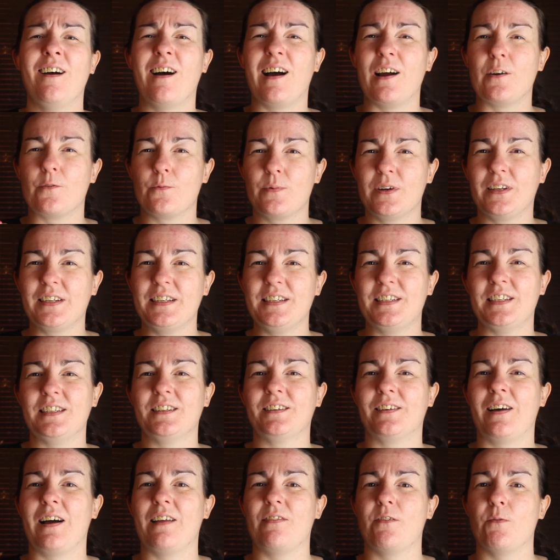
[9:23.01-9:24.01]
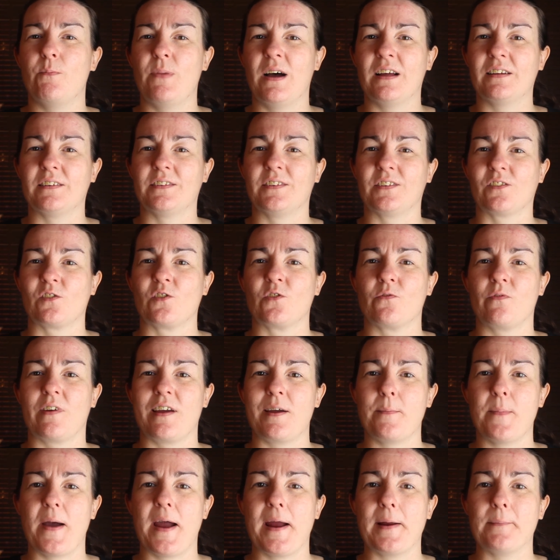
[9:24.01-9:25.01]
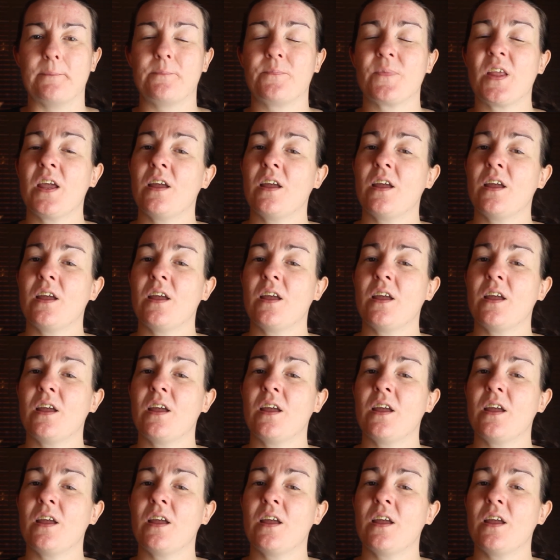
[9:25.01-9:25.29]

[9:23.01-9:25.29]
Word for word: I really didn't like the buttons on the VMate.